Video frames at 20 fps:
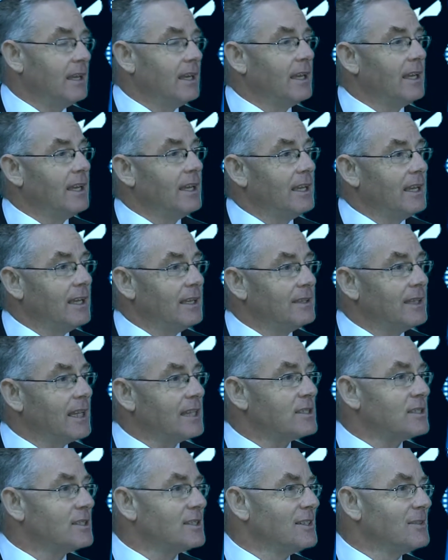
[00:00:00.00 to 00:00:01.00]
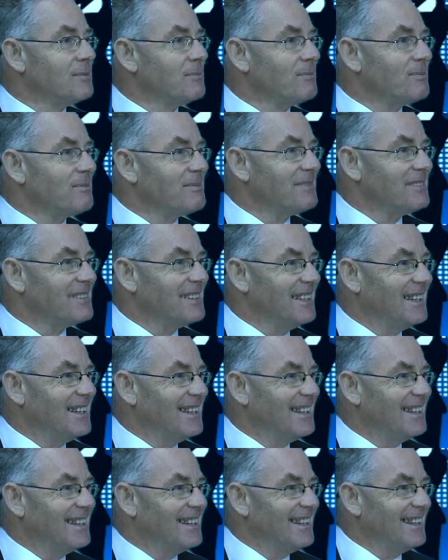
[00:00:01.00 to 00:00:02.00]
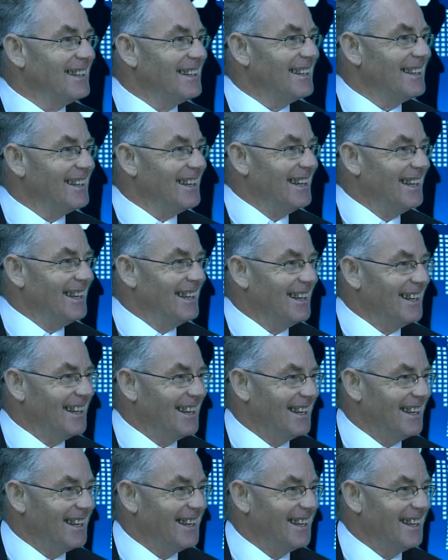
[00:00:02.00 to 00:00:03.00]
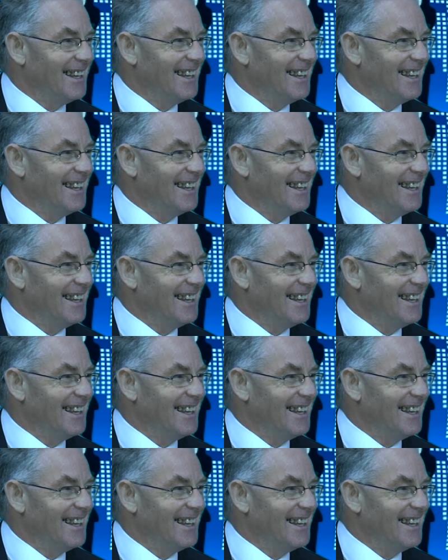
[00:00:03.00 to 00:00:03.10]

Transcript: A political speech, not specific. Oh, you must